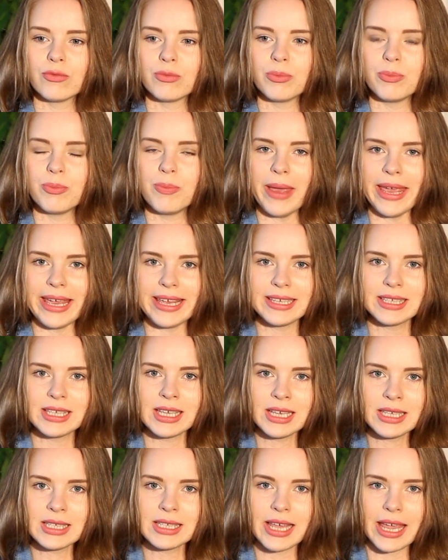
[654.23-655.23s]

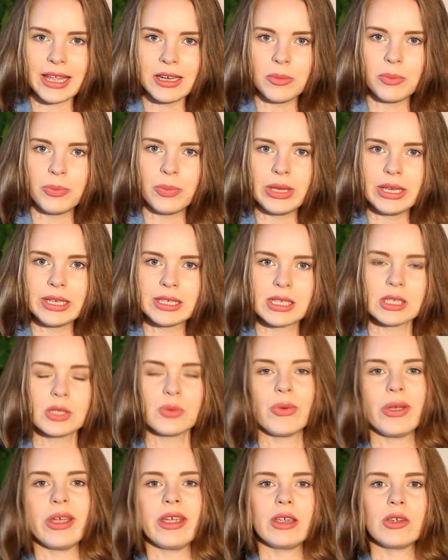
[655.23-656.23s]
basses, any
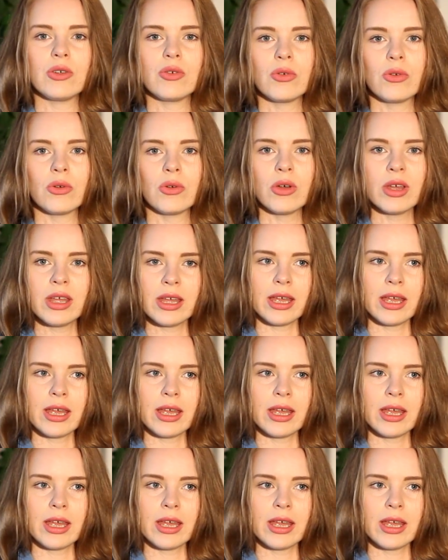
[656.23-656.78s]
pieces where you